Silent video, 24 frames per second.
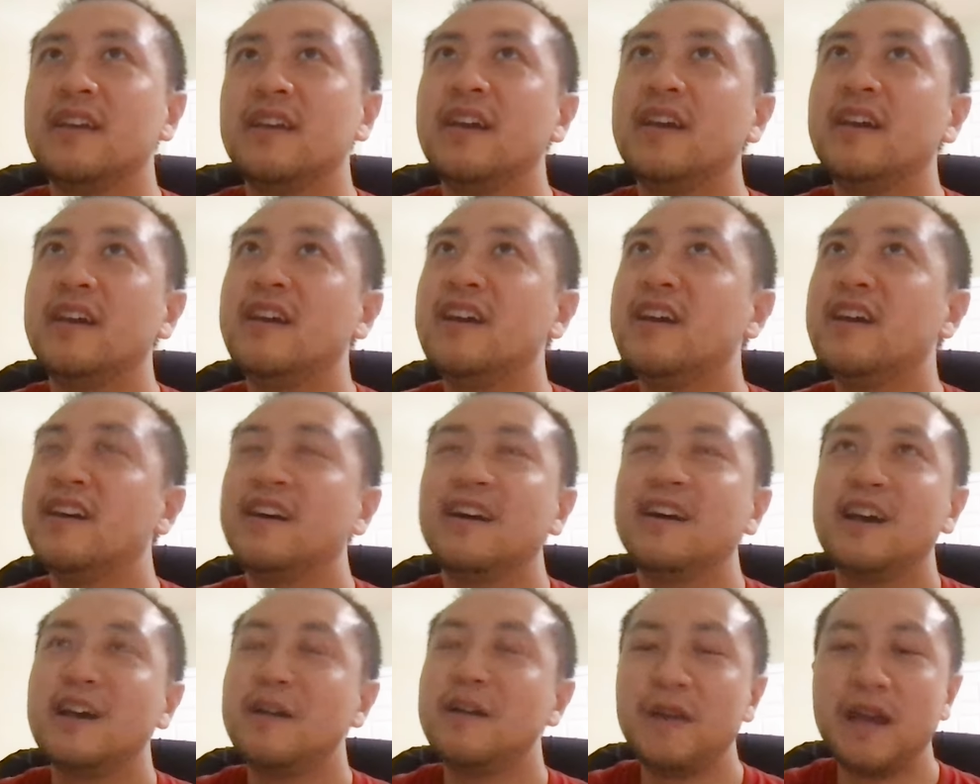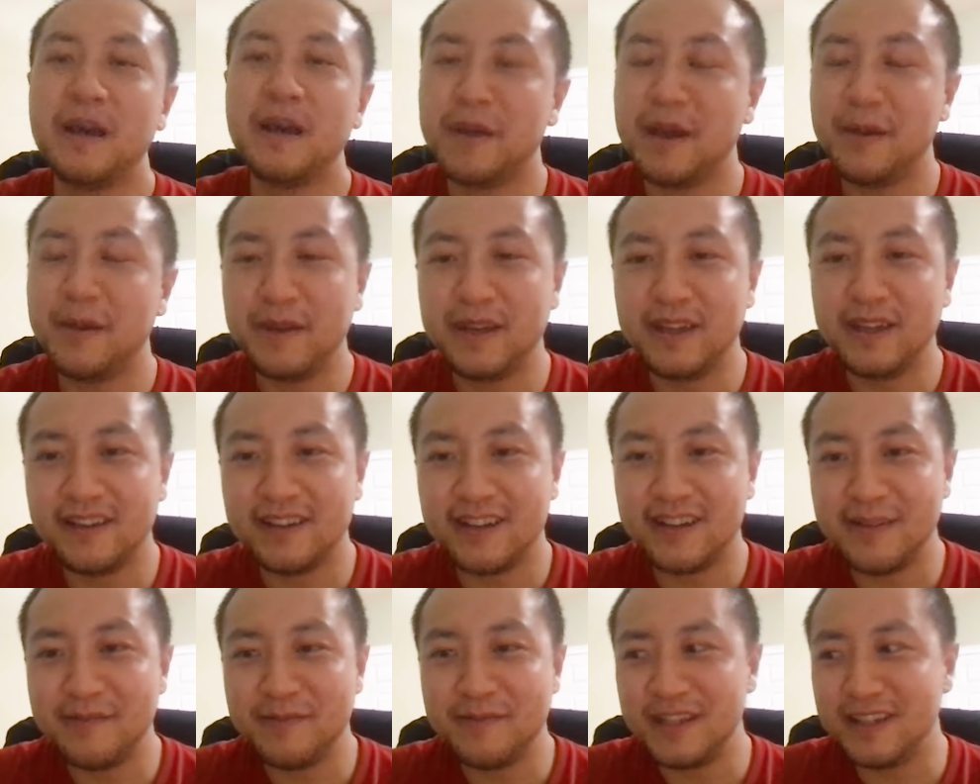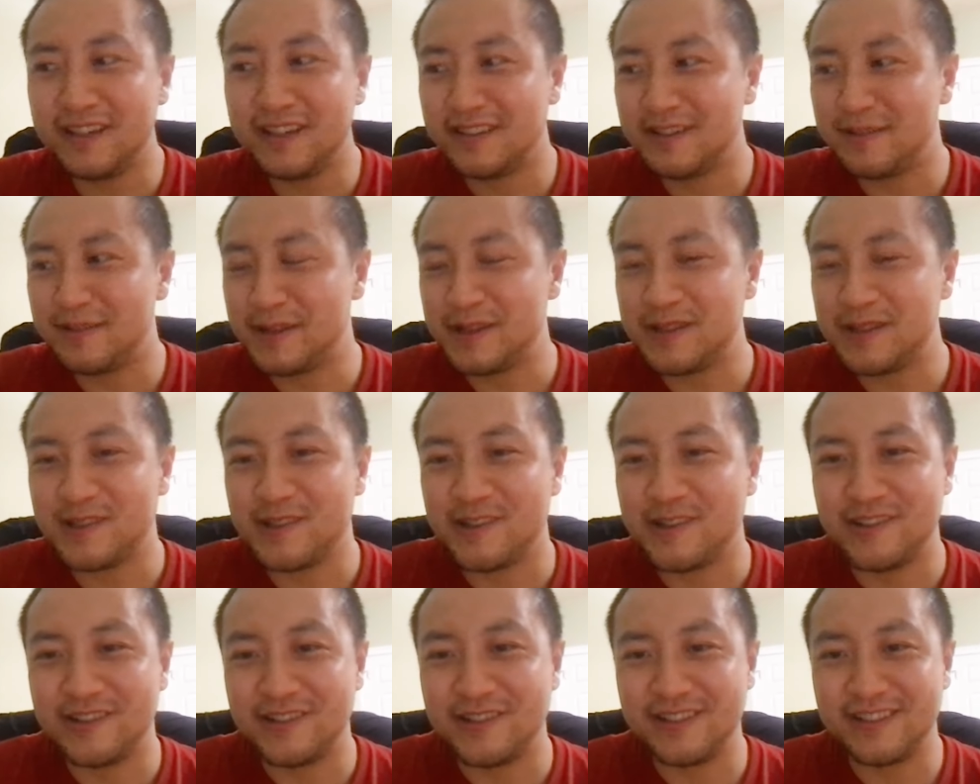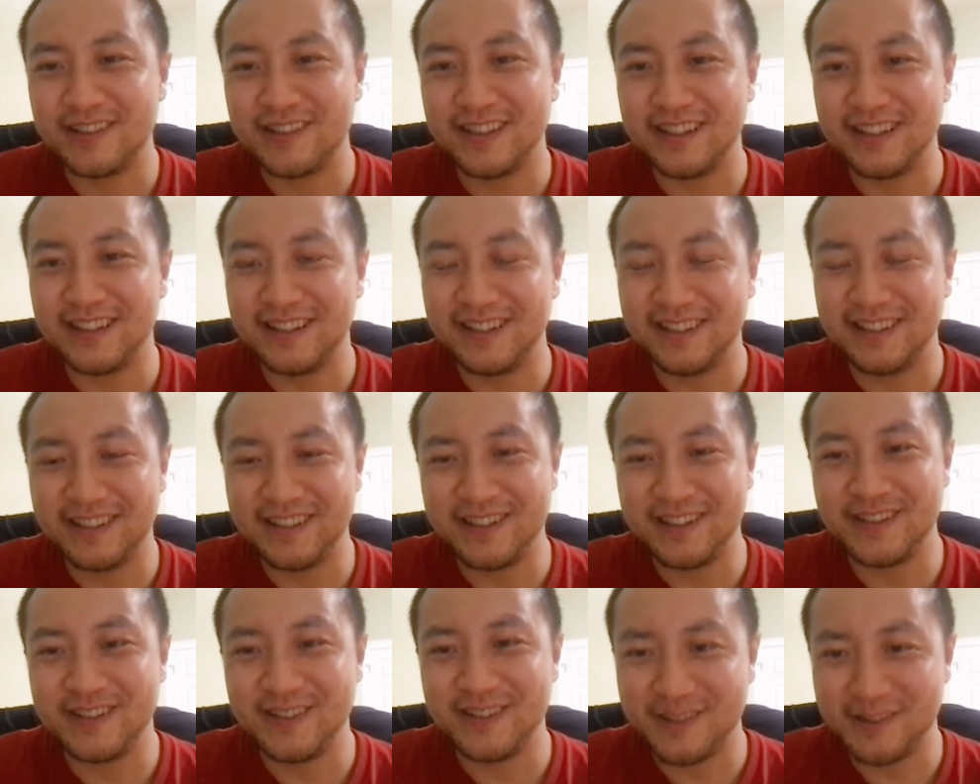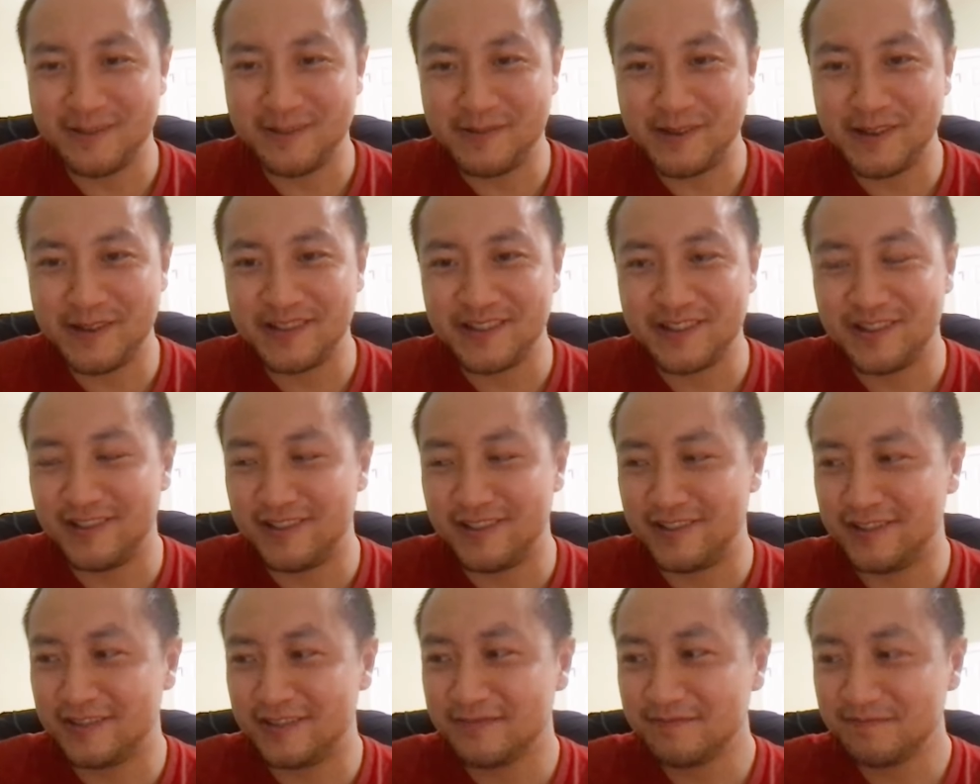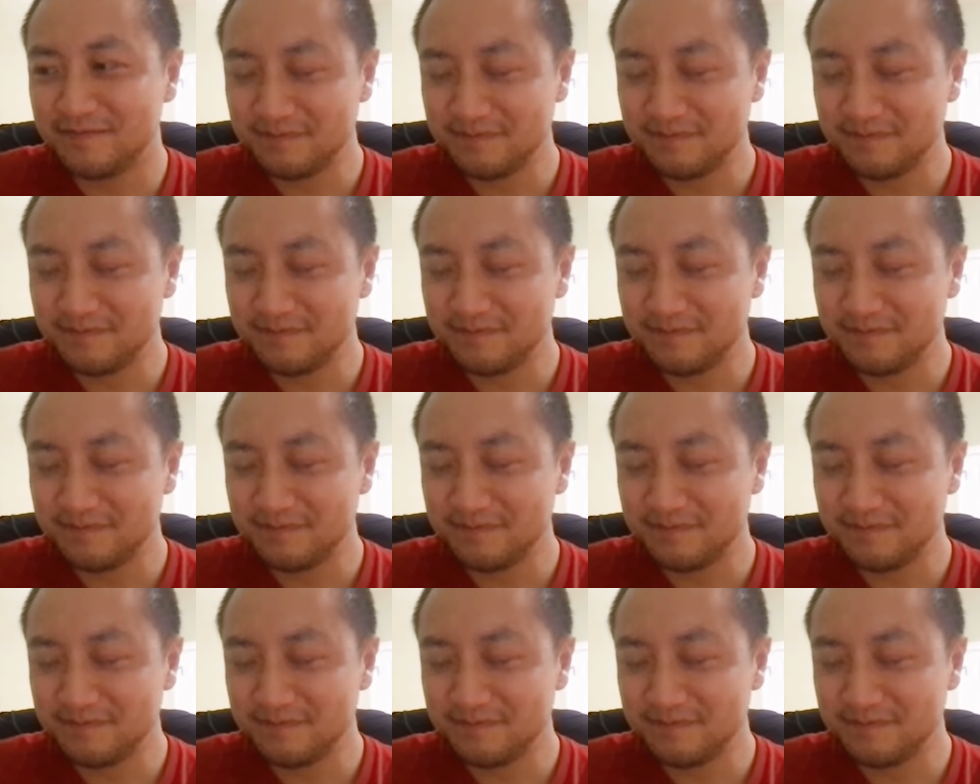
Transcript: yeah, I mean, depends on your personal